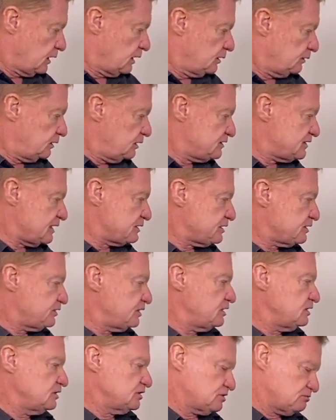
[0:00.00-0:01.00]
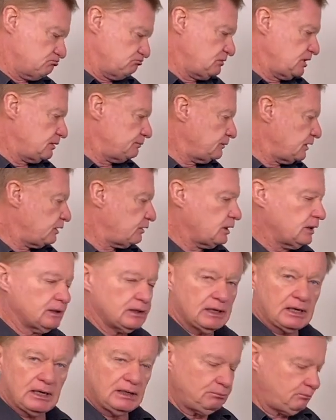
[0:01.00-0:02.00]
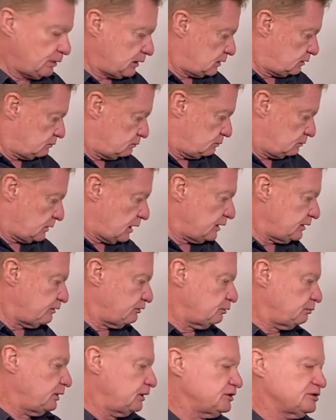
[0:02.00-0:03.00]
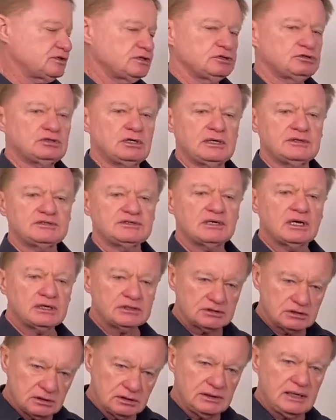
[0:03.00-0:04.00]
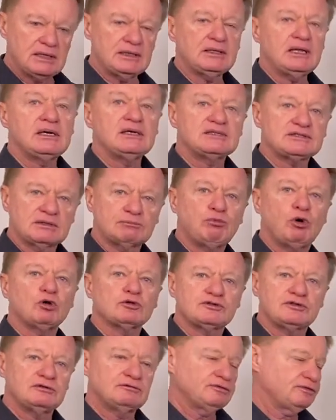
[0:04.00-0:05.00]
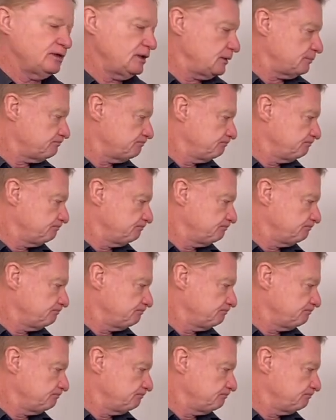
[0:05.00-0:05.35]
These other things, yep, they're okay, but 800 metres to the train station, that is a positive thing.